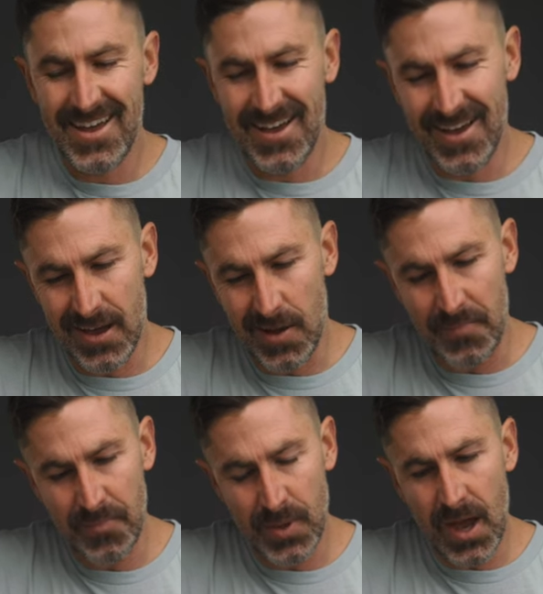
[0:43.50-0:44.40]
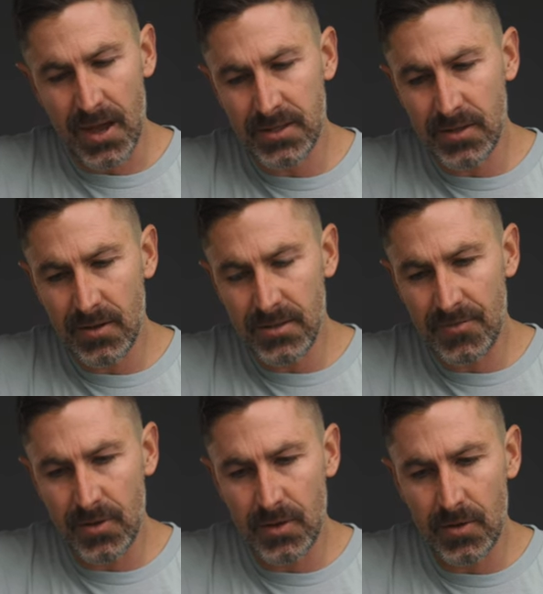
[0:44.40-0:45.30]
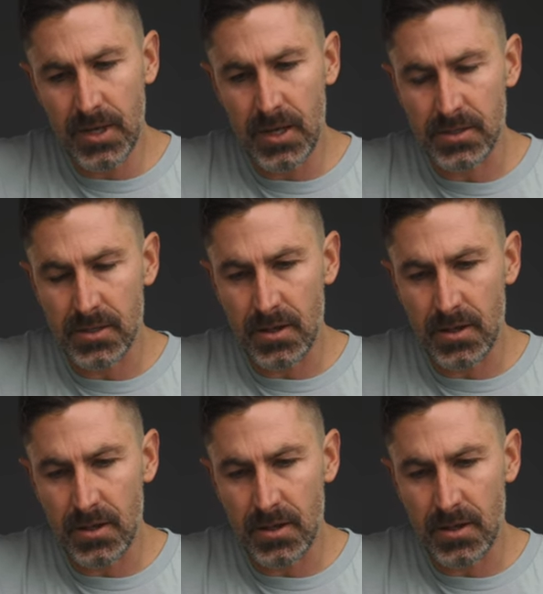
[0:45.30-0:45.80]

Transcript: but yeah, it's a fun little kit.